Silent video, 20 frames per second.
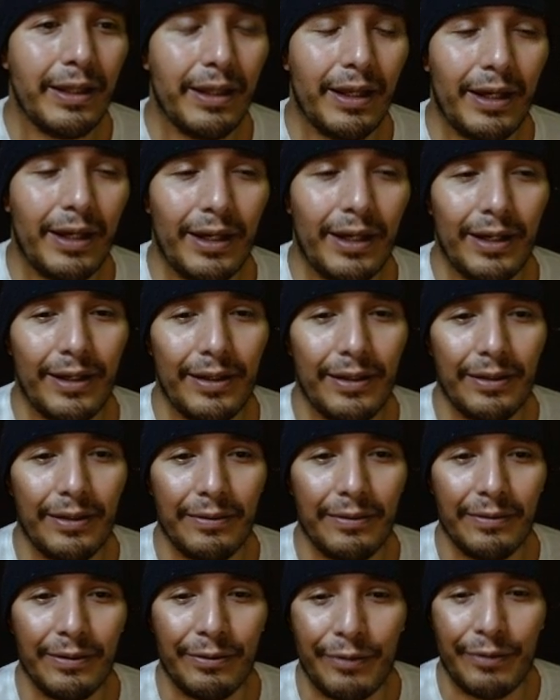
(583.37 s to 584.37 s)
uh,
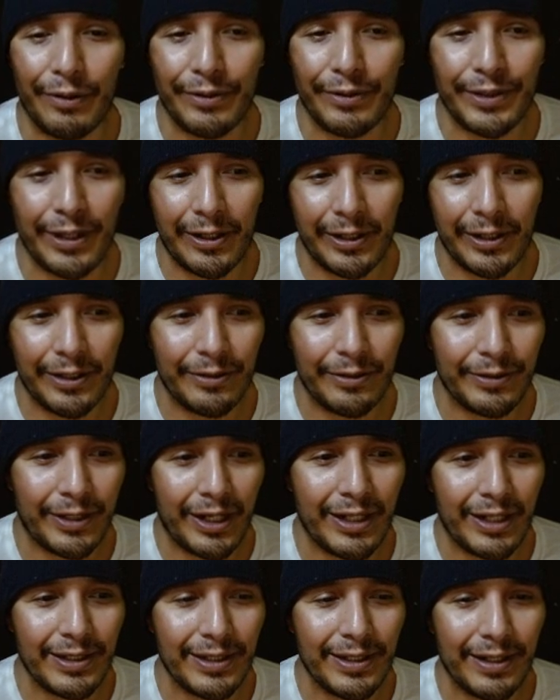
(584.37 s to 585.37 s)
the Rosario
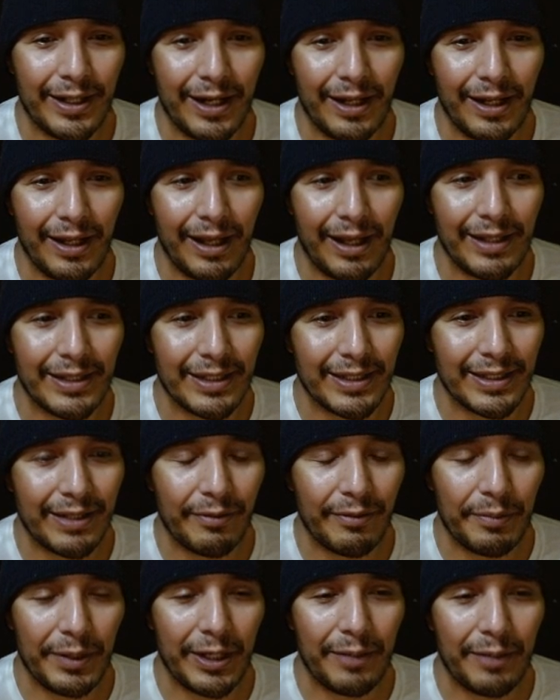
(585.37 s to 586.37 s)
Dawson highlights, because
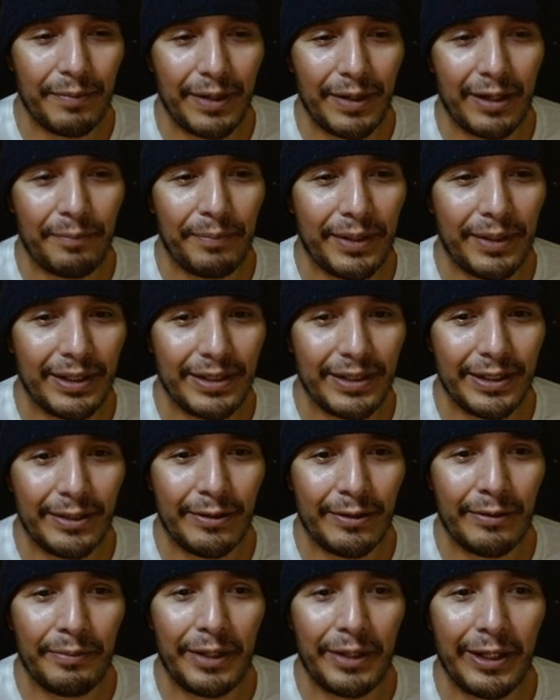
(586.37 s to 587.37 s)
everybody had made a big deal
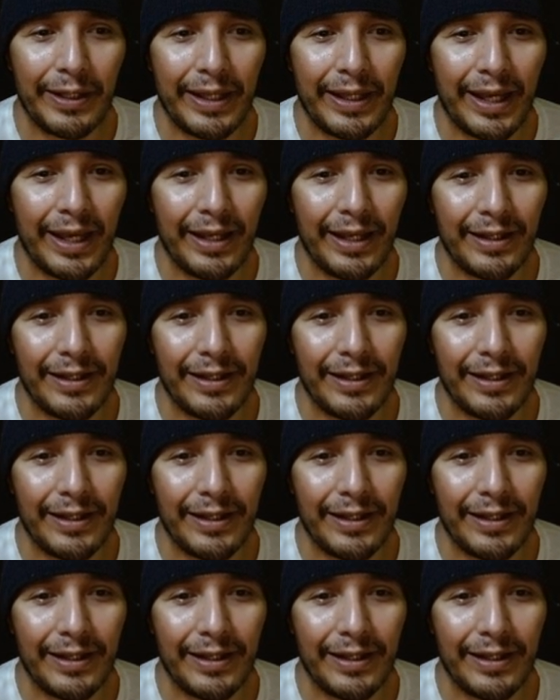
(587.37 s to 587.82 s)
about that. And